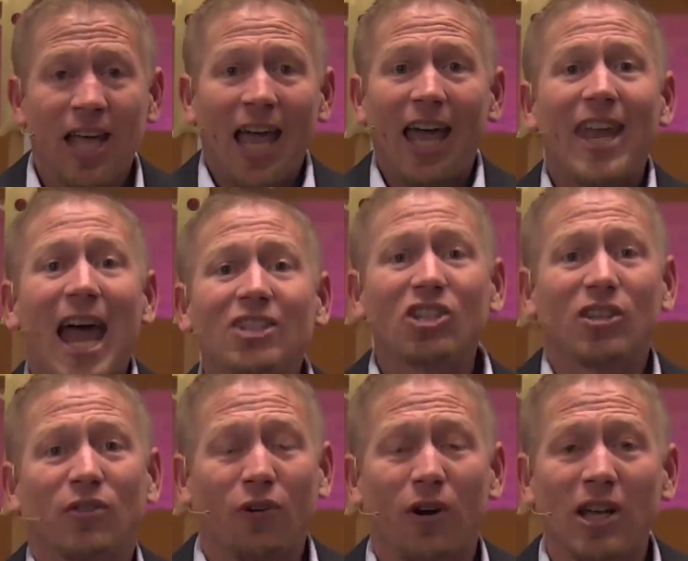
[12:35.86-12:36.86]
And not
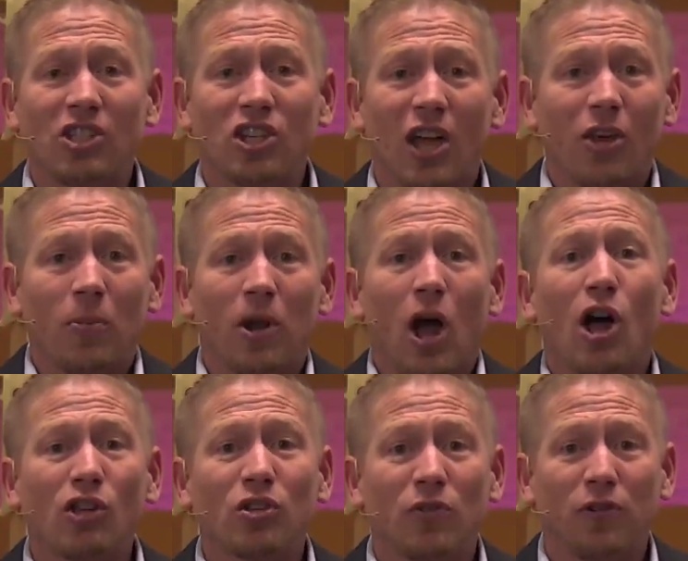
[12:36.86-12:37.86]
just for each other, but
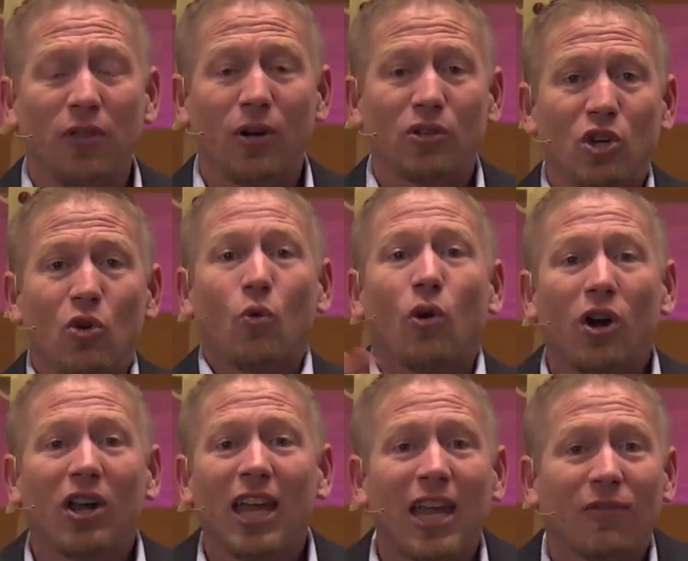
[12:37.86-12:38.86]
also for those who
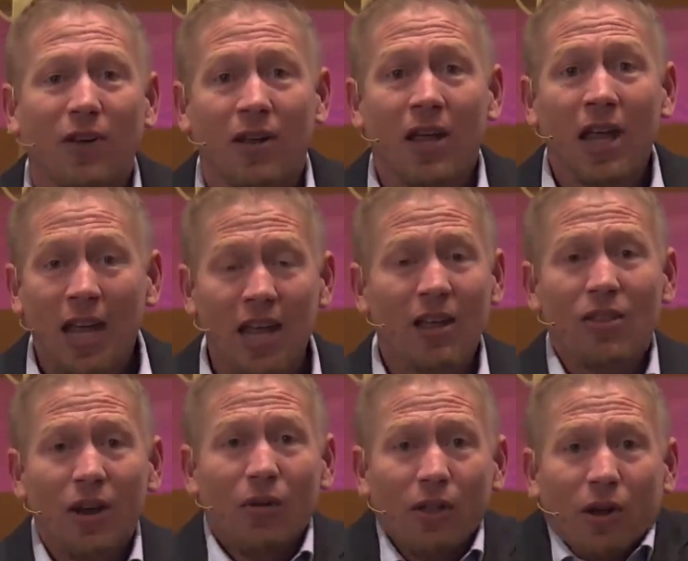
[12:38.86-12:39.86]
weren't even in
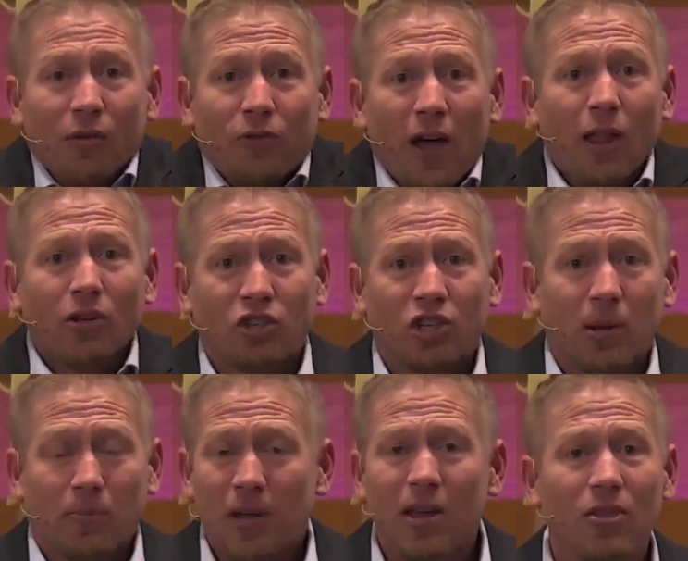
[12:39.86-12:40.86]
their little
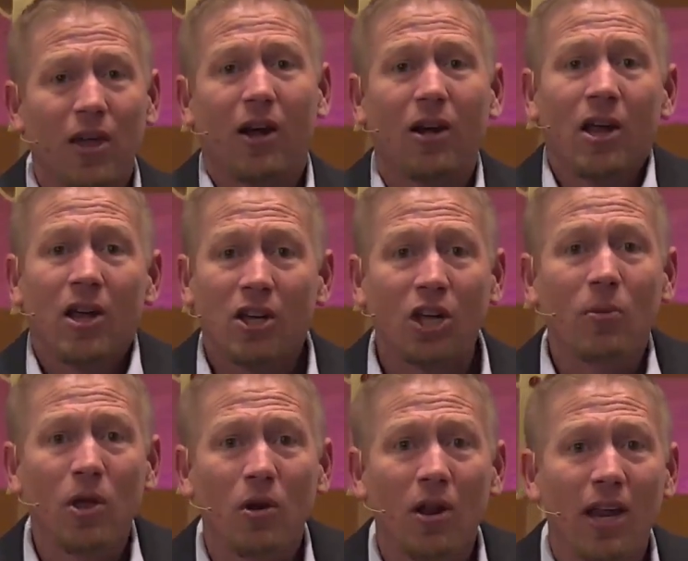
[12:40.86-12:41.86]
fellowship, in their
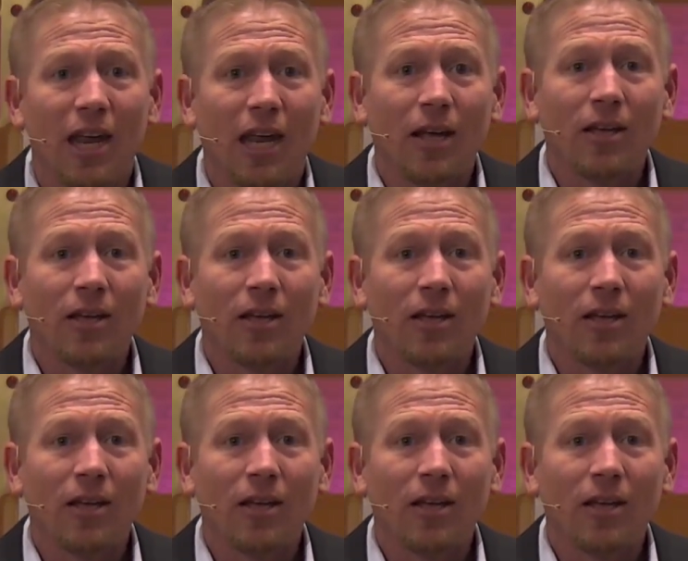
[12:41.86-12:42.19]
community.